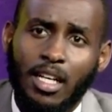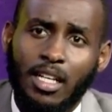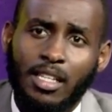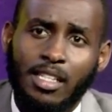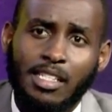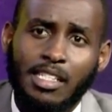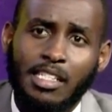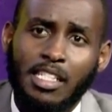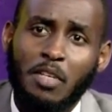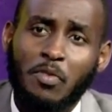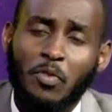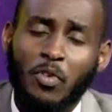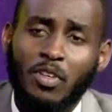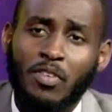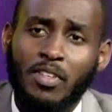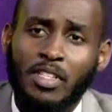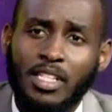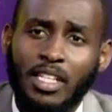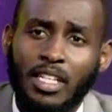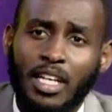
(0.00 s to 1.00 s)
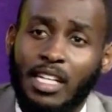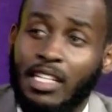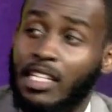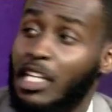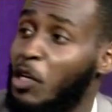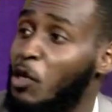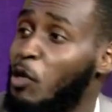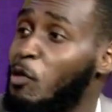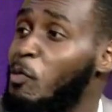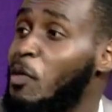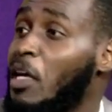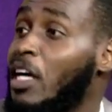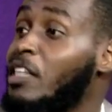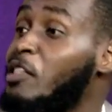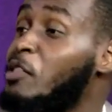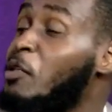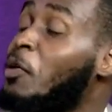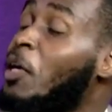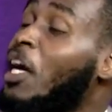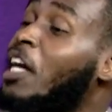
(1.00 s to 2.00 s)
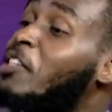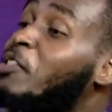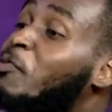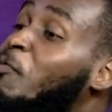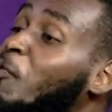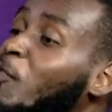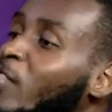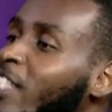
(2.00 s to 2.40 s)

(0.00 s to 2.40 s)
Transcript: There's a time for everything, and Nairobi has